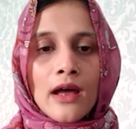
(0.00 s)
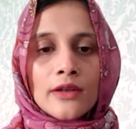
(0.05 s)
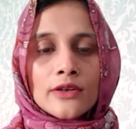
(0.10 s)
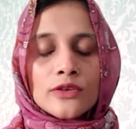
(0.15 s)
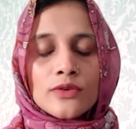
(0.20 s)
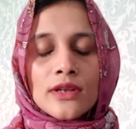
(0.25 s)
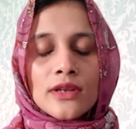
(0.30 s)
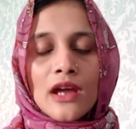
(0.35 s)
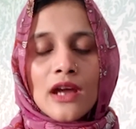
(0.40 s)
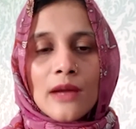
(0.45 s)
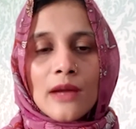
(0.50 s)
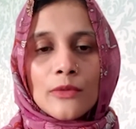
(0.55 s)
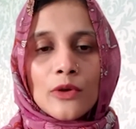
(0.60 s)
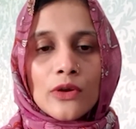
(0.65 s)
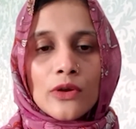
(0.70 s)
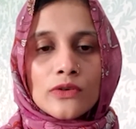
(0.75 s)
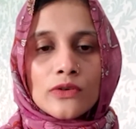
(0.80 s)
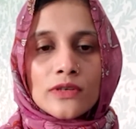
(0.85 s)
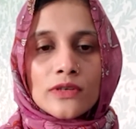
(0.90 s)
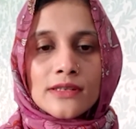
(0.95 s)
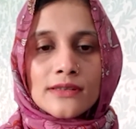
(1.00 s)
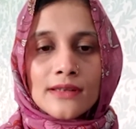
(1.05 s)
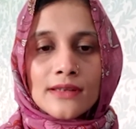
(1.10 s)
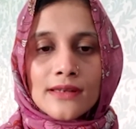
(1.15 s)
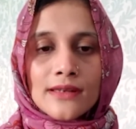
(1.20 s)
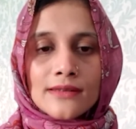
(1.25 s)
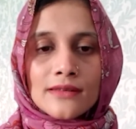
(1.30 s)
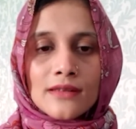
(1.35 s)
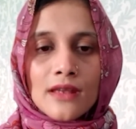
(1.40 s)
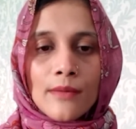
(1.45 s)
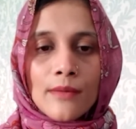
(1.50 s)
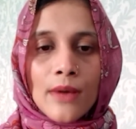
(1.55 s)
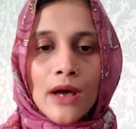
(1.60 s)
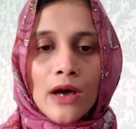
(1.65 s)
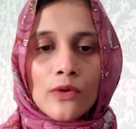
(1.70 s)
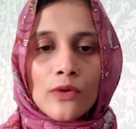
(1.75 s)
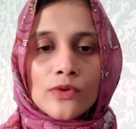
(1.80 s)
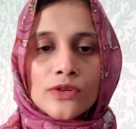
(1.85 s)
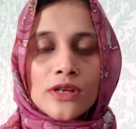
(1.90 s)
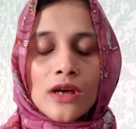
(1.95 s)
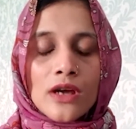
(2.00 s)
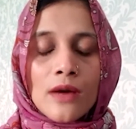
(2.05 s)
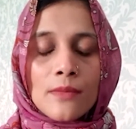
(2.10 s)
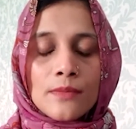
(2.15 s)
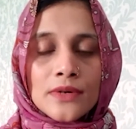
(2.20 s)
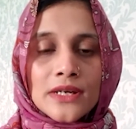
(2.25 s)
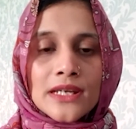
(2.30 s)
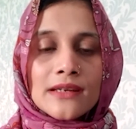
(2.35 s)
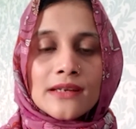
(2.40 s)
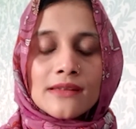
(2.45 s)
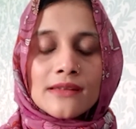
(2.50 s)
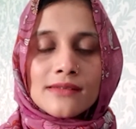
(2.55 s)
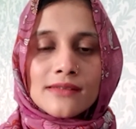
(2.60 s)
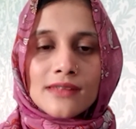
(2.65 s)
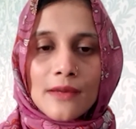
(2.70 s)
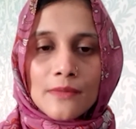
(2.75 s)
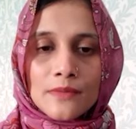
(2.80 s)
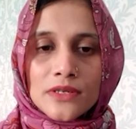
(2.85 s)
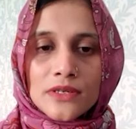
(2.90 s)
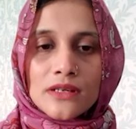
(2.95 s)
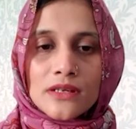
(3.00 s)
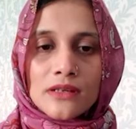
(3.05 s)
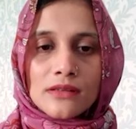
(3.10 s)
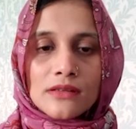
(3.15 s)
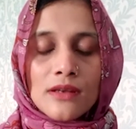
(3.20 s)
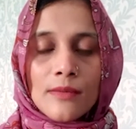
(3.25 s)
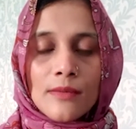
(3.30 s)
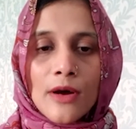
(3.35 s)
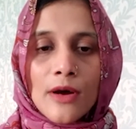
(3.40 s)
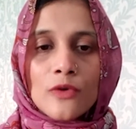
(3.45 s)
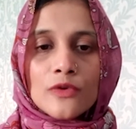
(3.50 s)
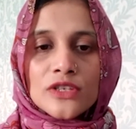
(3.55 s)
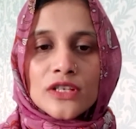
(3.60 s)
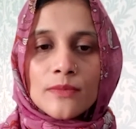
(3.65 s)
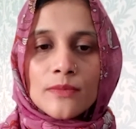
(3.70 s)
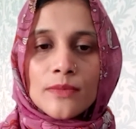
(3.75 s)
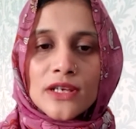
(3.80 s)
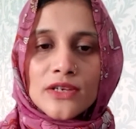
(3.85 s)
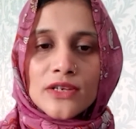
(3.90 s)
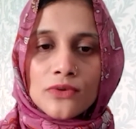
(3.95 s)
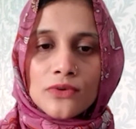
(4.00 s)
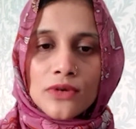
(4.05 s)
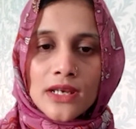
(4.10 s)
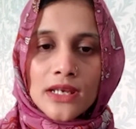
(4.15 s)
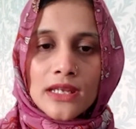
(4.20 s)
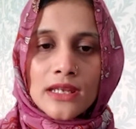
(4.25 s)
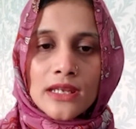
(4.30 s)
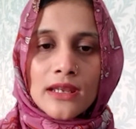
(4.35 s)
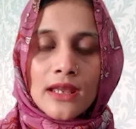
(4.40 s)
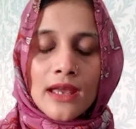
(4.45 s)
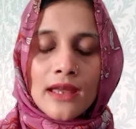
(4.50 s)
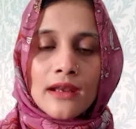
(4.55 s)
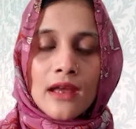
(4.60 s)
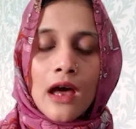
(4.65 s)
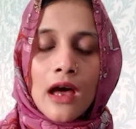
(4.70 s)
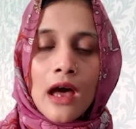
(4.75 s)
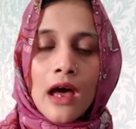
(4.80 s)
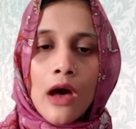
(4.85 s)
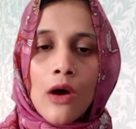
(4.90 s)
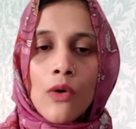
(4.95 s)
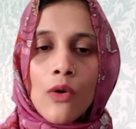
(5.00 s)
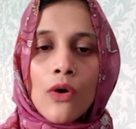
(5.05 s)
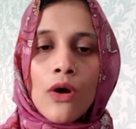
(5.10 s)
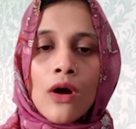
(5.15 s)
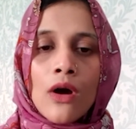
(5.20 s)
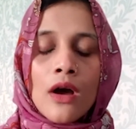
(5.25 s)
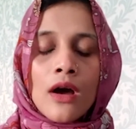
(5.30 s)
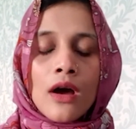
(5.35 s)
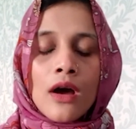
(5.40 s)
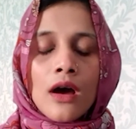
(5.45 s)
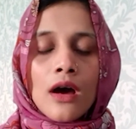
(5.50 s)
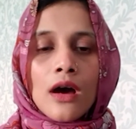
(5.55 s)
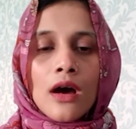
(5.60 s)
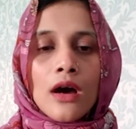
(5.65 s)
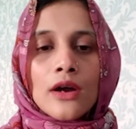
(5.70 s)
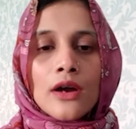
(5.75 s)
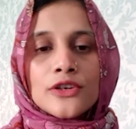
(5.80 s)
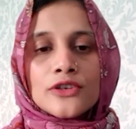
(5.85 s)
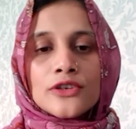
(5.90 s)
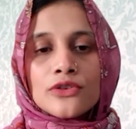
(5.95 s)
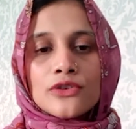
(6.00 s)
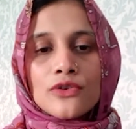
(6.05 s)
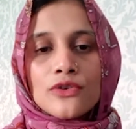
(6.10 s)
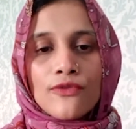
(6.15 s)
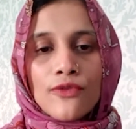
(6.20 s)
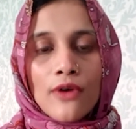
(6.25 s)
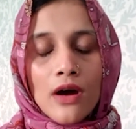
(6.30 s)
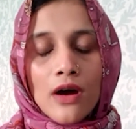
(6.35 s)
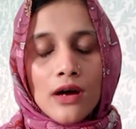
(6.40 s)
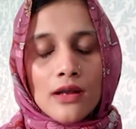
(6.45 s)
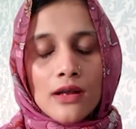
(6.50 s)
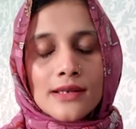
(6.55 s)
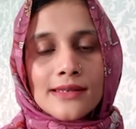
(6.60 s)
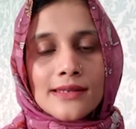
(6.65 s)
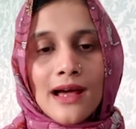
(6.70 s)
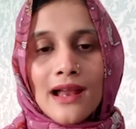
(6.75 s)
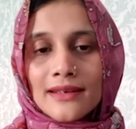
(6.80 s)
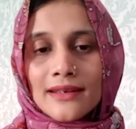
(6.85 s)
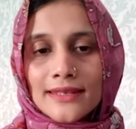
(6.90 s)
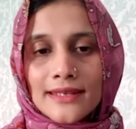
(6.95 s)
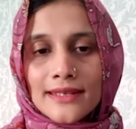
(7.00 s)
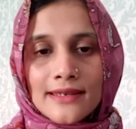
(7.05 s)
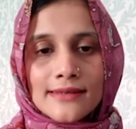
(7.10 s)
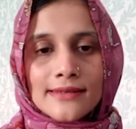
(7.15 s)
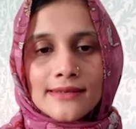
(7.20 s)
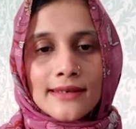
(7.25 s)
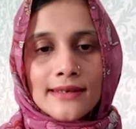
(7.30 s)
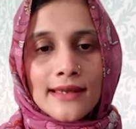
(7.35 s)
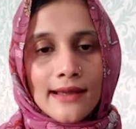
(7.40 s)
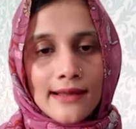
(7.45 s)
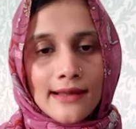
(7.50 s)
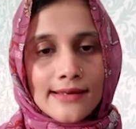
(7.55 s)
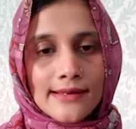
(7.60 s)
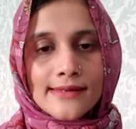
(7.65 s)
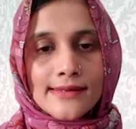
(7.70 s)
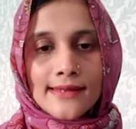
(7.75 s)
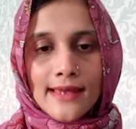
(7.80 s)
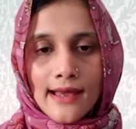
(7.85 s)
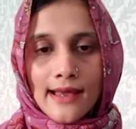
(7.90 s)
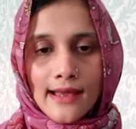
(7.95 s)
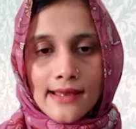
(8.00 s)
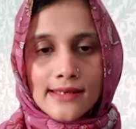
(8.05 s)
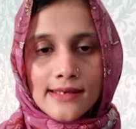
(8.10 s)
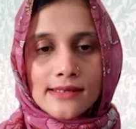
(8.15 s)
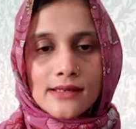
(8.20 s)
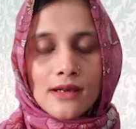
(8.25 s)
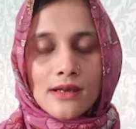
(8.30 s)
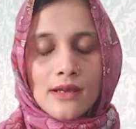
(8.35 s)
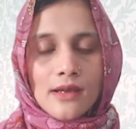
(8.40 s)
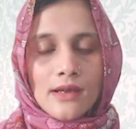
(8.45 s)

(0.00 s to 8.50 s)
Today I'm going to discuss about preconceptions about GP training and how true or false are these in hindsight.